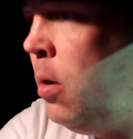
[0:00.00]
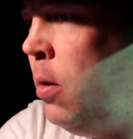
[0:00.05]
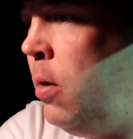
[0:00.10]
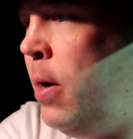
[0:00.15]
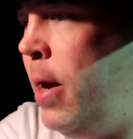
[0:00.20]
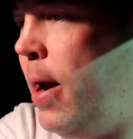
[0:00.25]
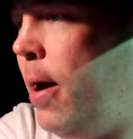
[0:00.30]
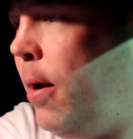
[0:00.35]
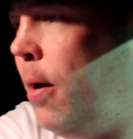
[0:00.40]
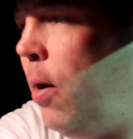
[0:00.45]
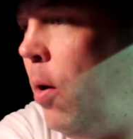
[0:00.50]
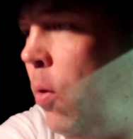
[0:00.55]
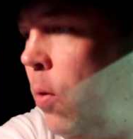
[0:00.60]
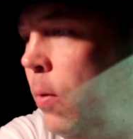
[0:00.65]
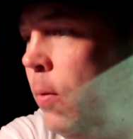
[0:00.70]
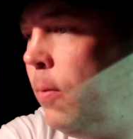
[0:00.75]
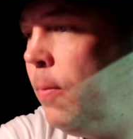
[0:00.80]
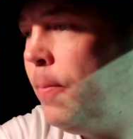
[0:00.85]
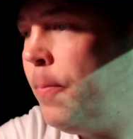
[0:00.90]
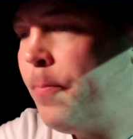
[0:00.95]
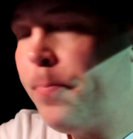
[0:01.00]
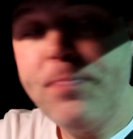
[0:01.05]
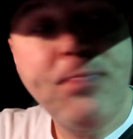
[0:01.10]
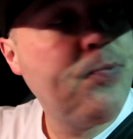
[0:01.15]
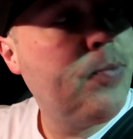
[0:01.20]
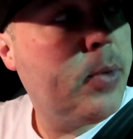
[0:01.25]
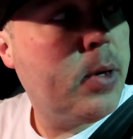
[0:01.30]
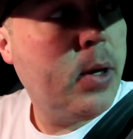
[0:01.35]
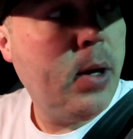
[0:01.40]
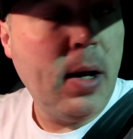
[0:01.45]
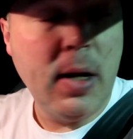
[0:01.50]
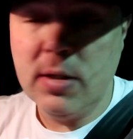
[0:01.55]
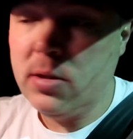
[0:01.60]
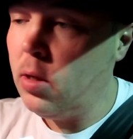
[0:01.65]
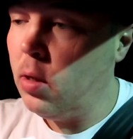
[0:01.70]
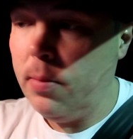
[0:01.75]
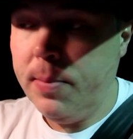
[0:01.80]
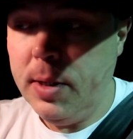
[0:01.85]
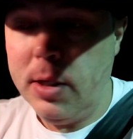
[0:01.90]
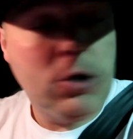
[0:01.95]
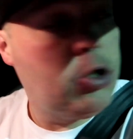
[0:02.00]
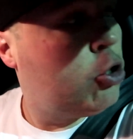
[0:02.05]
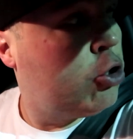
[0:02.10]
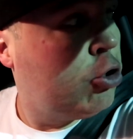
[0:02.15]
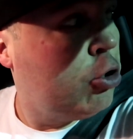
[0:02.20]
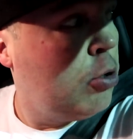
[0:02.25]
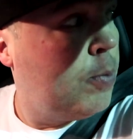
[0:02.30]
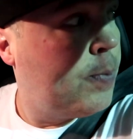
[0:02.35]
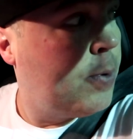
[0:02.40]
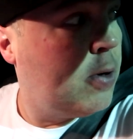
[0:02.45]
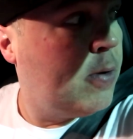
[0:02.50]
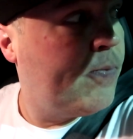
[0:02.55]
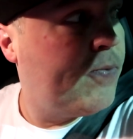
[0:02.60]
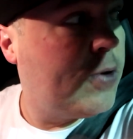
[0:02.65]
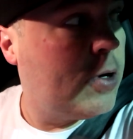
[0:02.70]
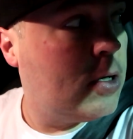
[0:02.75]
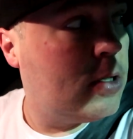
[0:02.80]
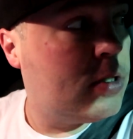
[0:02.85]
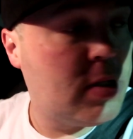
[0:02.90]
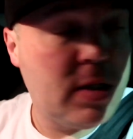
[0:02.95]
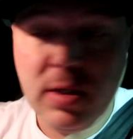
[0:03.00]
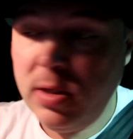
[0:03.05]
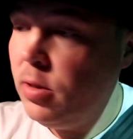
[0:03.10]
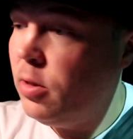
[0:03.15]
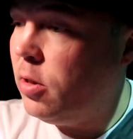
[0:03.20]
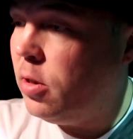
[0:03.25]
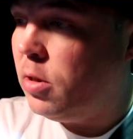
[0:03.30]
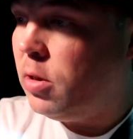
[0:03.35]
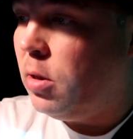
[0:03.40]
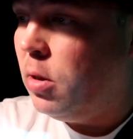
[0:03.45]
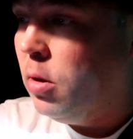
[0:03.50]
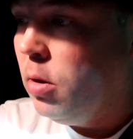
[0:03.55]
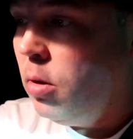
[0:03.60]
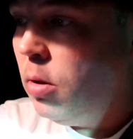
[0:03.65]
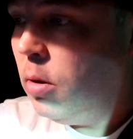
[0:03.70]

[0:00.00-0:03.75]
Now, it's going to be Trooper versus